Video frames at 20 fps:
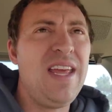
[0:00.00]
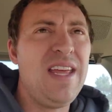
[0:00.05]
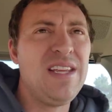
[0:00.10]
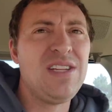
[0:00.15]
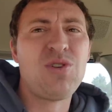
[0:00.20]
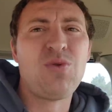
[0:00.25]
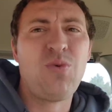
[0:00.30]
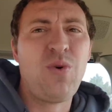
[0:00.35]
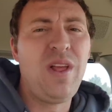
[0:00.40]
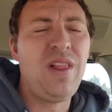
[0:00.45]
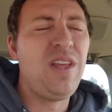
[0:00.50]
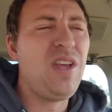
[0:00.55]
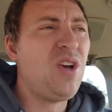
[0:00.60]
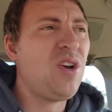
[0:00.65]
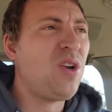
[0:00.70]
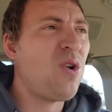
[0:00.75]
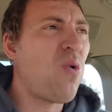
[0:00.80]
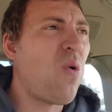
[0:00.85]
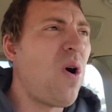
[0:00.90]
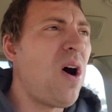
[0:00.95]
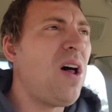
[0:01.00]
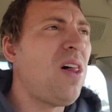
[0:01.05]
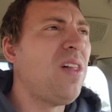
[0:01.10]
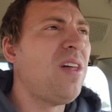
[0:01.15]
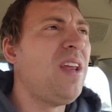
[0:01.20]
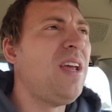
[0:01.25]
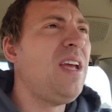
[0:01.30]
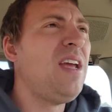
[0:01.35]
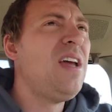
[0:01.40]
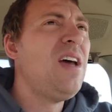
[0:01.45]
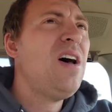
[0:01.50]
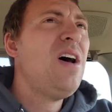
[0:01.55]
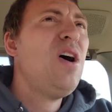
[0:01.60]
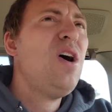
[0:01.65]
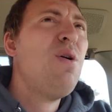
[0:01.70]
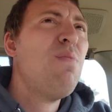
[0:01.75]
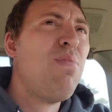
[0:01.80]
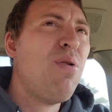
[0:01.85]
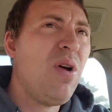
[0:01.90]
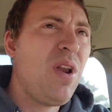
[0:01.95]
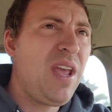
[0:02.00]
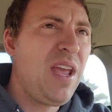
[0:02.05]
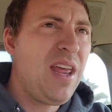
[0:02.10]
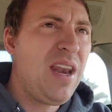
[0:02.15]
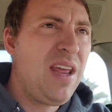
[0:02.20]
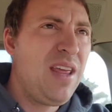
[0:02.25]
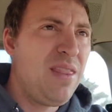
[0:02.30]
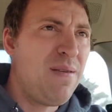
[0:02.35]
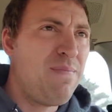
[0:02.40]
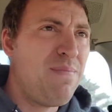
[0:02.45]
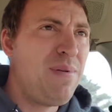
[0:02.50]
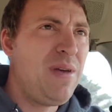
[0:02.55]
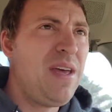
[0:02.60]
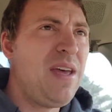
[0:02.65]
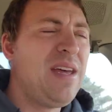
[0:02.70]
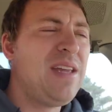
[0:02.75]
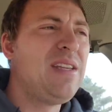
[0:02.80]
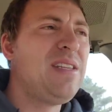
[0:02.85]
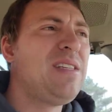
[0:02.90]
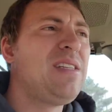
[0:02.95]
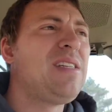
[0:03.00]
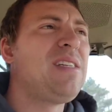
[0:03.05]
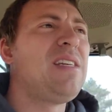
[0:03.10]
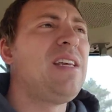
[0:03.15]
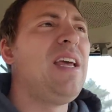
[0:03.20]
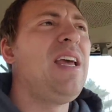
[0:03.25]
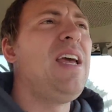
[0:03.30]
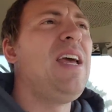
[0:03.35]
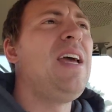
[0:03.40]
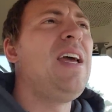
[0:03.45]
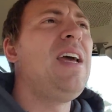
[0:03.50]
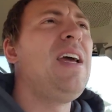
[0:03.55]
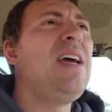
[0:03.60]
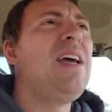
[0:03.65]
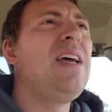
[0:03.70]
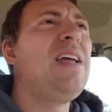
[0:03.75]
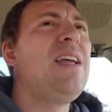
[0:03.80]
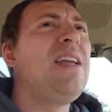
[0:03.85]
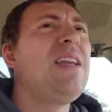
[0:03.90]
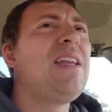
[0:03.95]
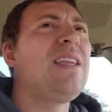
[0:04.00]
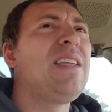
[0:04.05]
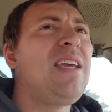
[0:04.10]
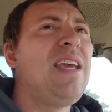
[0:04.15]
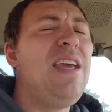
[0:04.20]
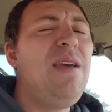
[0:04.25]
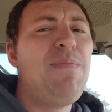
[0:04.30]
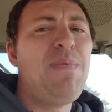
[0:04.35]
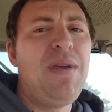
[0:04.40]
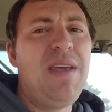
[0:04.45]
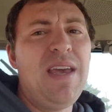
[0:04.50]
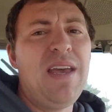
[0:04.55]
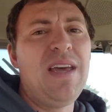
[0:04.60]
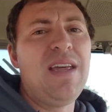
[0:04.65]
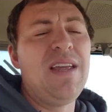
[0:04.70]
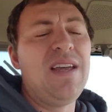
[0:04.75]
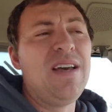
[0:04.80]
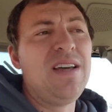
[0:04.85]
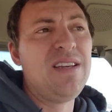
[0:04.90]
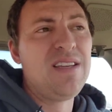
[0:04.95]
is really good quality, putting it in the bins and keeping it